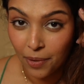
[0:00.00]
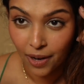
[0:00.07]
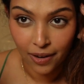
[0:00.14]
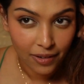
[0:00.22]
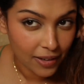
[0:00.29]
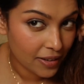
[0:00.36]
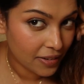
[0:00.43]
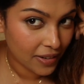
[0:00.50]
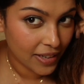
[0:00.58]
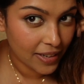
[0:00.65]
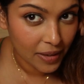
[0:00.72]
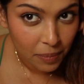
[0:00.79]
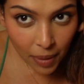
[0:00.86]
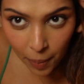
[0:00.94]
currently
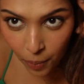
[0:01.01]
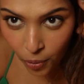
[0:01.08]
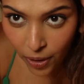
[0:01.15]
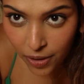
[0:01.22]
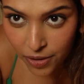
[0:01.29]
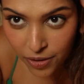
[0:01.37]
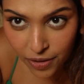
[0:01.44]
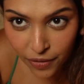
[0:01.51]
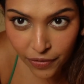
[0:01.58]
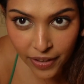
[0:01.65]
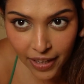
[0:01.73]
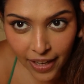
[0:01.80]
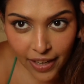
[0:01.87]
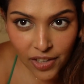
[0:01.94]
reading memoirs of a
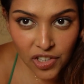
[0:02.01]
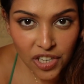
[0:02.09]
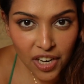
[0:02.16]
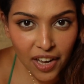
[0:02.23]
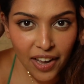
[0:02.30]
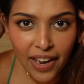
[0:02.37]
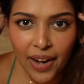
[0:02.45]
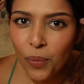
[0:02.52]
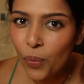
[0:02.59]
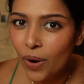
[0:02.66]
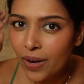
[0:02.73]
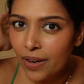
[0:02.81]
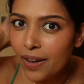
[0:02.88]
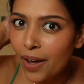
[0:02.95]
geisha and I
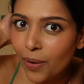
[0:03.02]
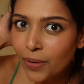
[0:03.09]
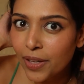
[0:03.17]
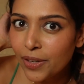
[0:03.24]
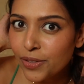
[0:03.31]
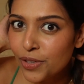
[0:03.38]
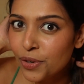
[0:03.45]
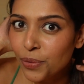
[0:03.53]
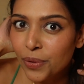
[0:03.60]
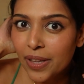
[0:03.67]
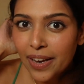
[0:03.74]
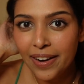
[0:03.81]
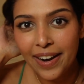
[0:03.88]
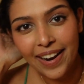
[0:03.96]
wonder how they used to do
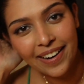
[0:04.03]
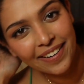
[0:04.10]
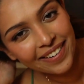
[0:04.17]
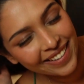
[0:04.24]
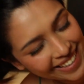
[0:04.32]
their hair.